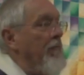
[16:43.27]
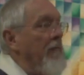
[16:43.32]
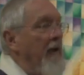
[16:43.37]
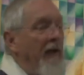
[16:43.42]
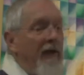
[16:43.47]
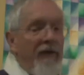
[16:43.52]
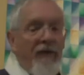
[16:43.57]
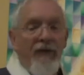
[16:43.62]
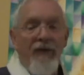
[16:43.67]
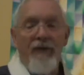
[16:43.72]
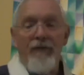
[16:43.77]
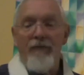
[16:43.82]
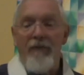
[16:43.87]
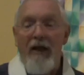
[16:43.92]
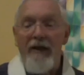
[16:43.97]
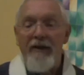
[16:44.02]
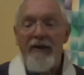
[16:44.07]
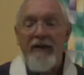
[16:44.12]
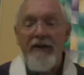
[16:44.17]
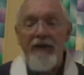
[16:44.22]
is
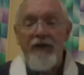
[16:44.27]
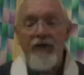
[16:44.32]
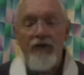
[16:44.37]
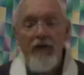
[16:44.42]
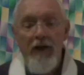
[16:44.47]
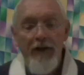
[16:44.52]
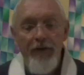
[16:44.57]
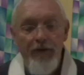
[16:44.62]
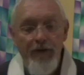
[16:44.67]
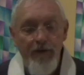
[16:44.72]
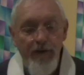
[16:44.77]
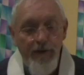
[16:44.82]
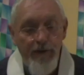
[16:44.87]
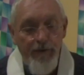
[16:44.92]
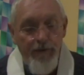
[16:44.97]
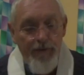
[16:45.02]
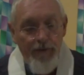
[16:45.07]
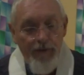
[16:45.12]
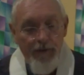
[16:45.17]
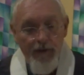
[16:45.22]
radically
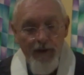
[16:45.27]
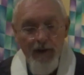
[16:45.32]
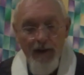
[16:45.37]
transient,